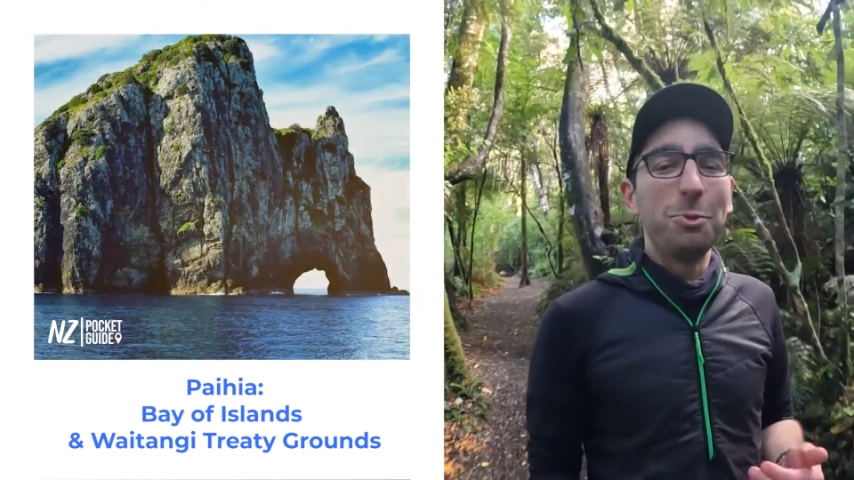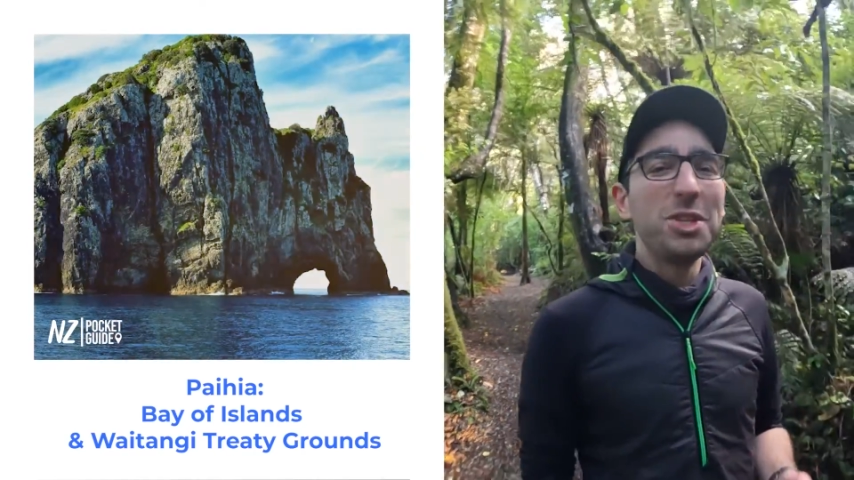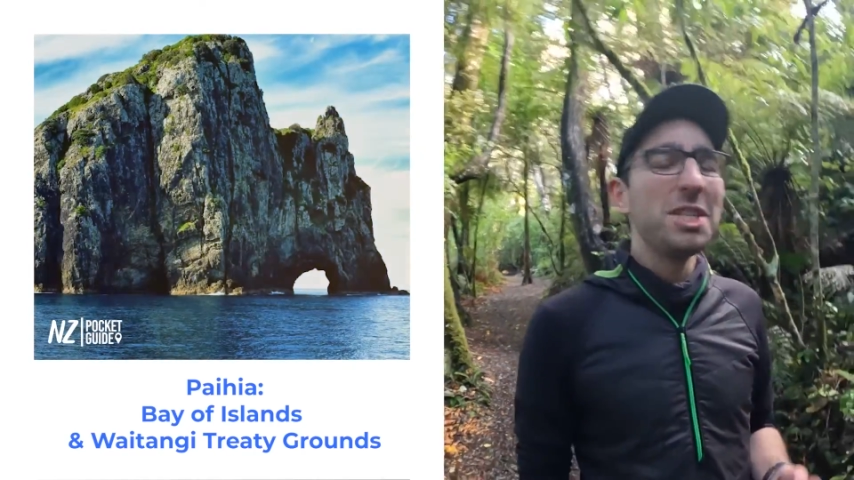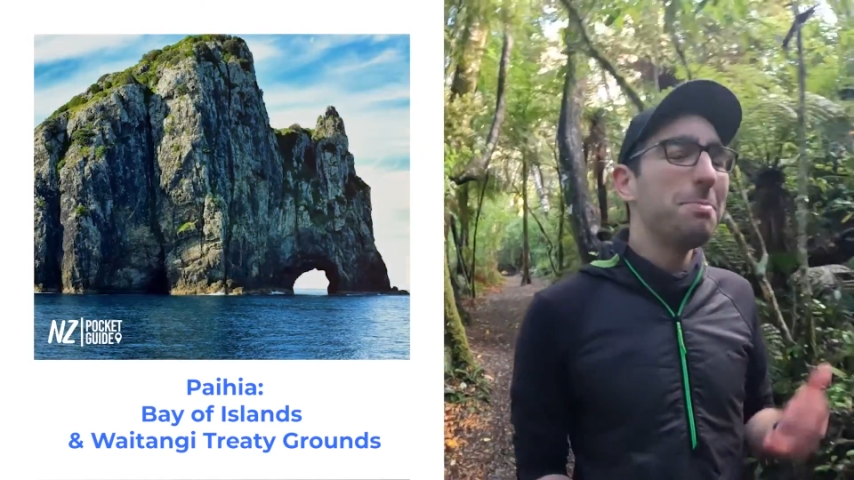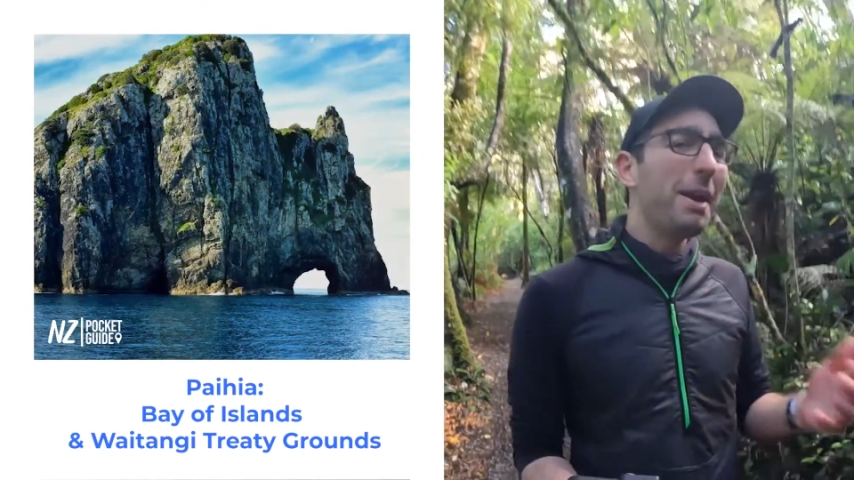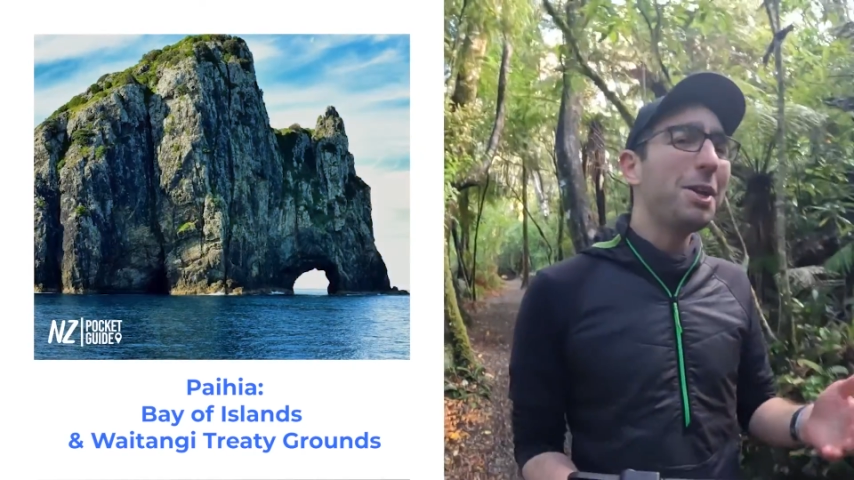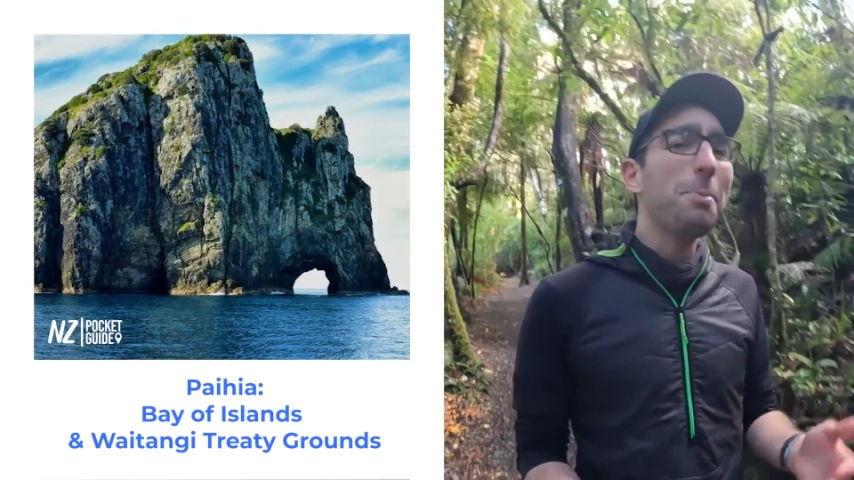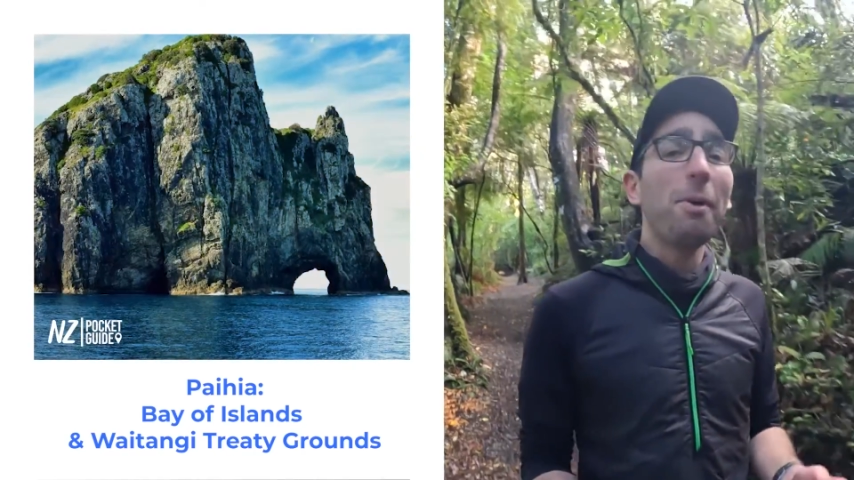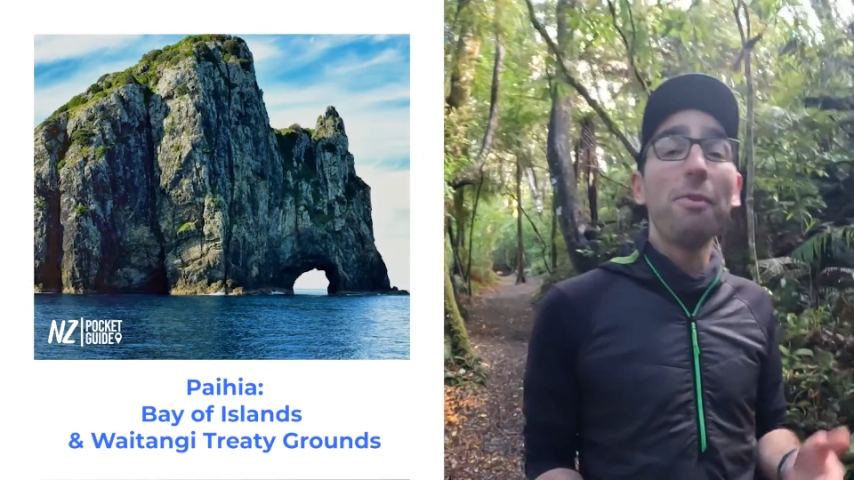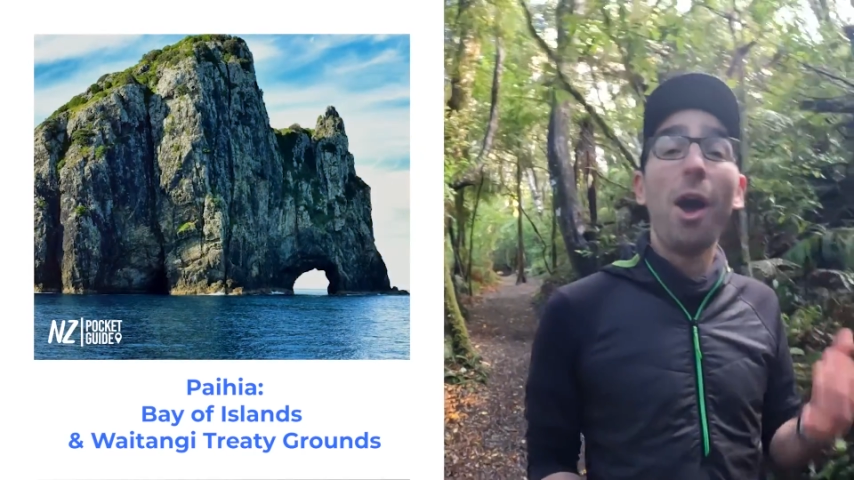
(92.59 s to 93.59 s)
which is made
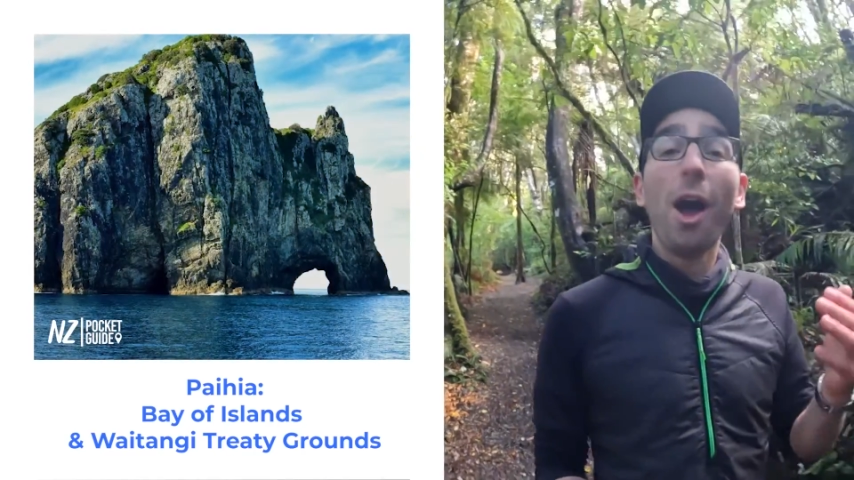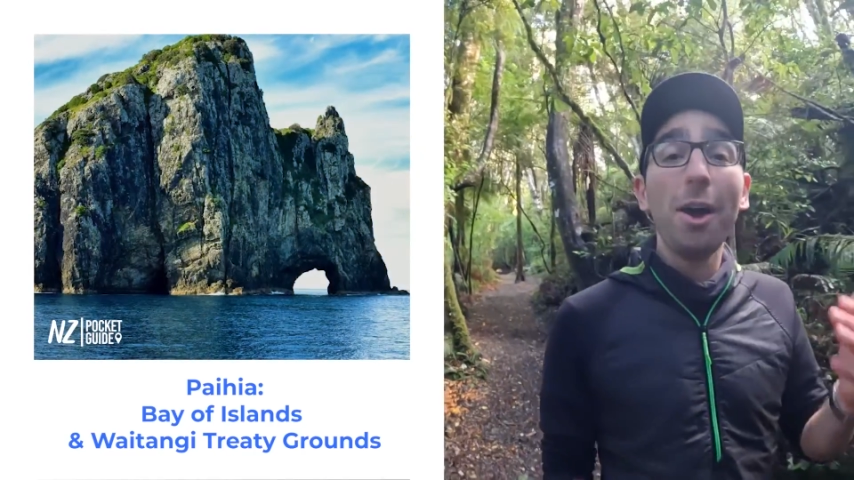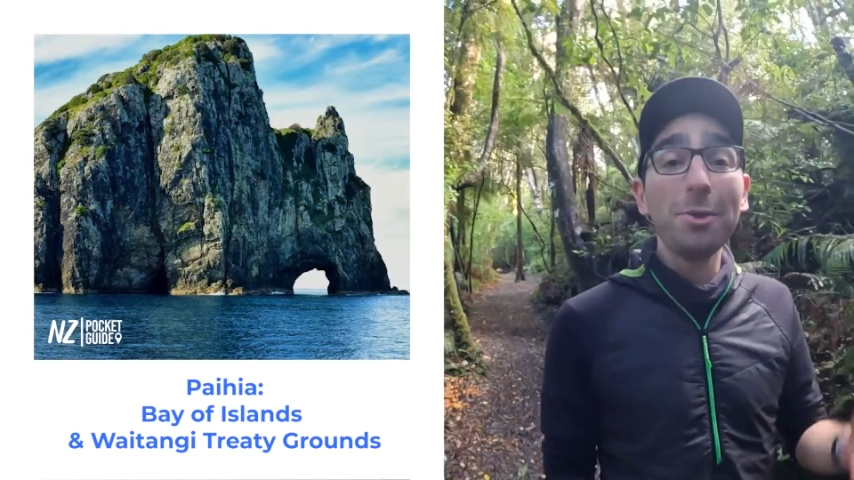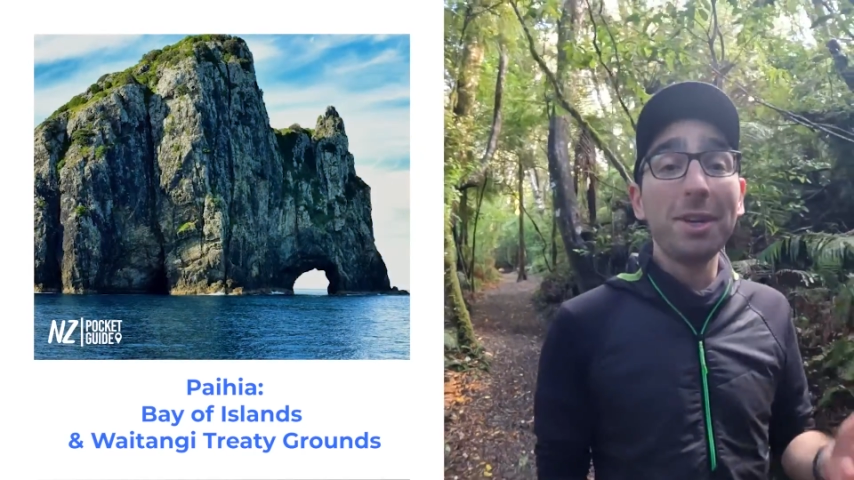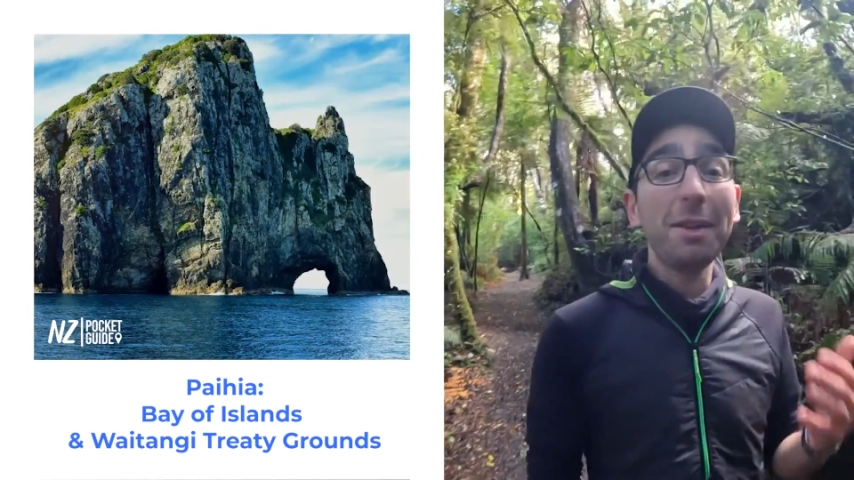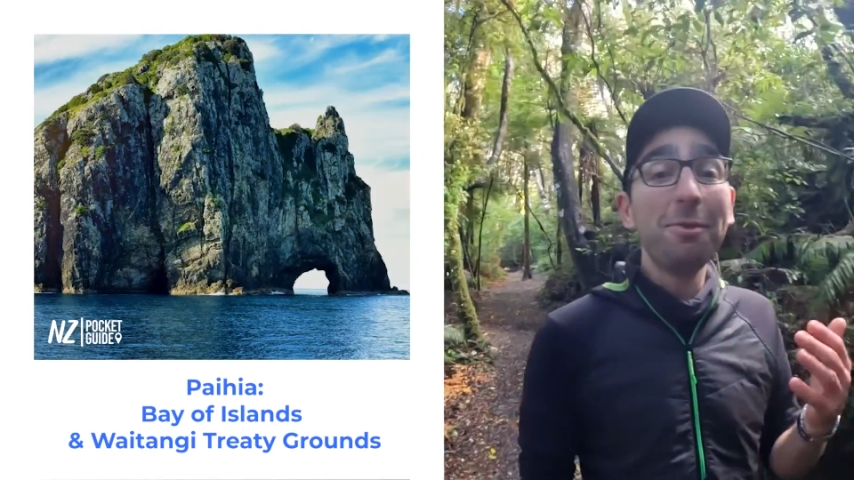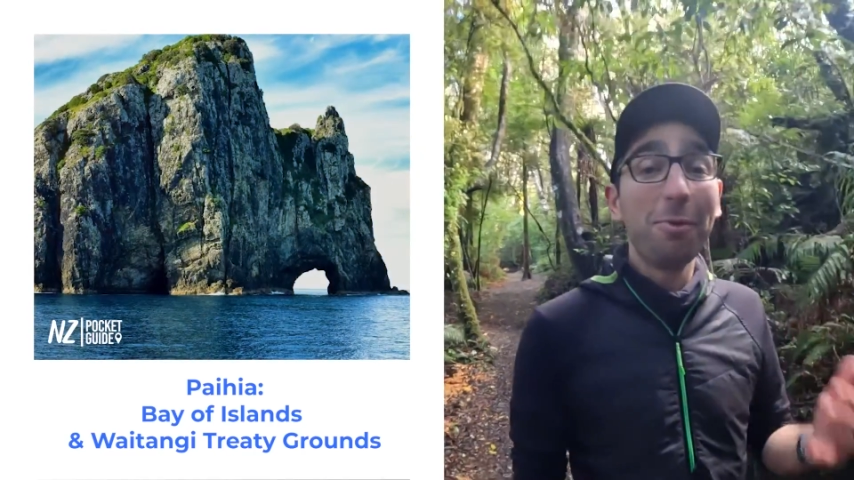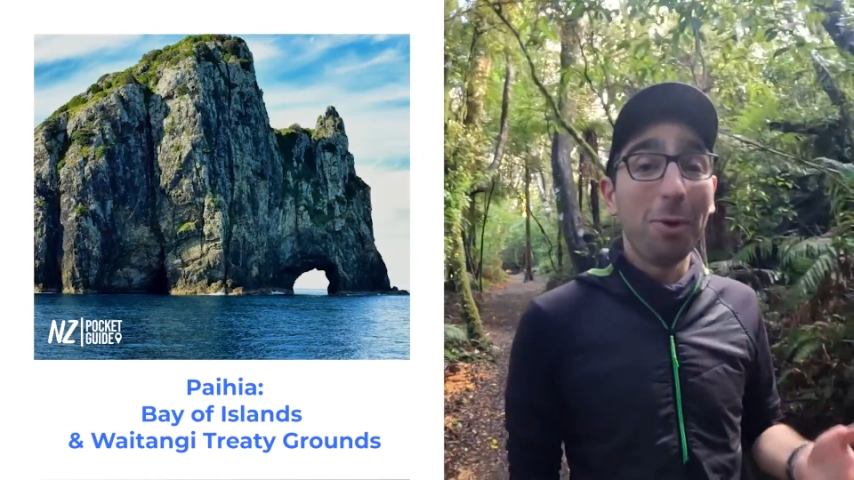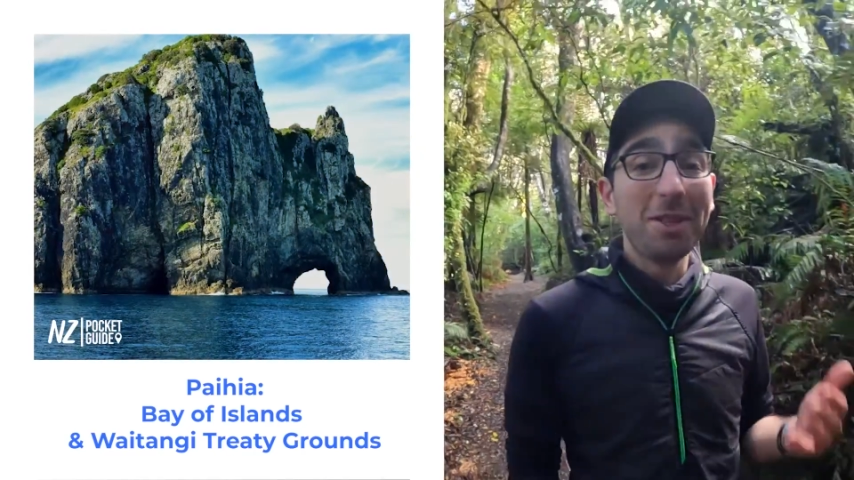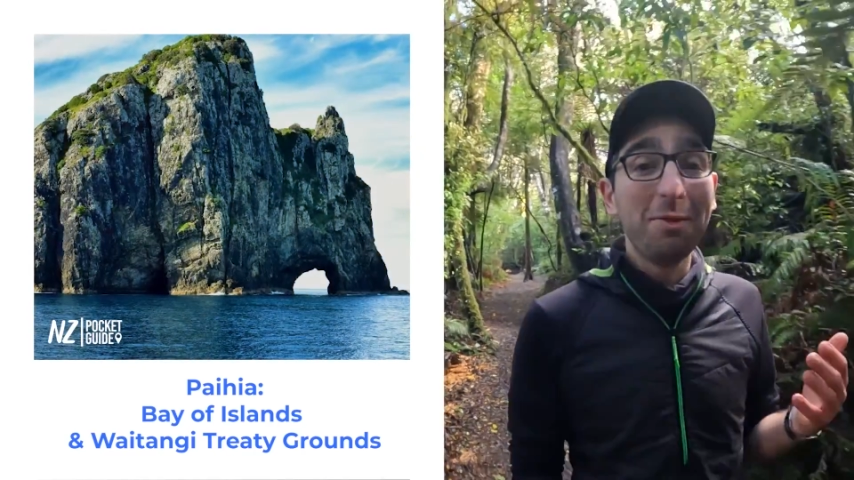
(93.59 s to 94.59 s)
up of
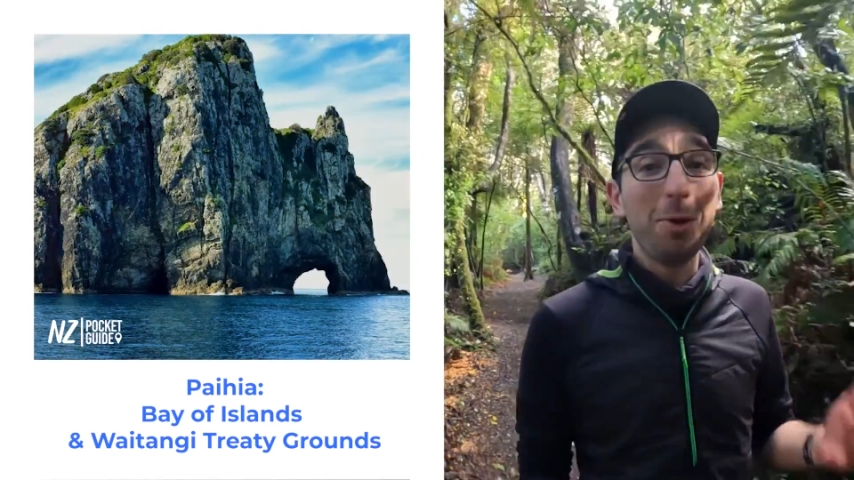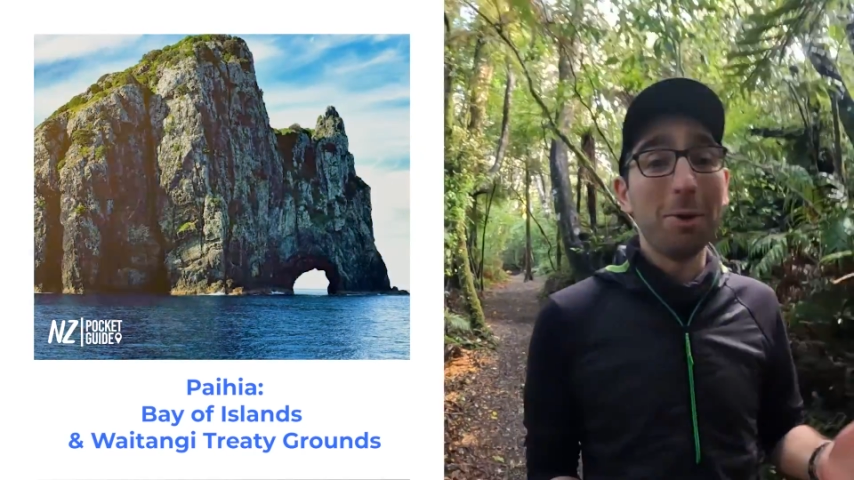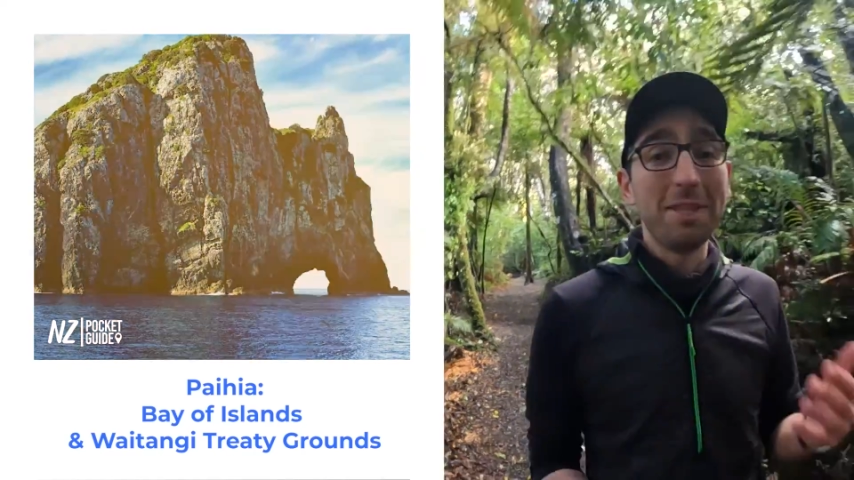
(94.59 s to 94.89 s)
144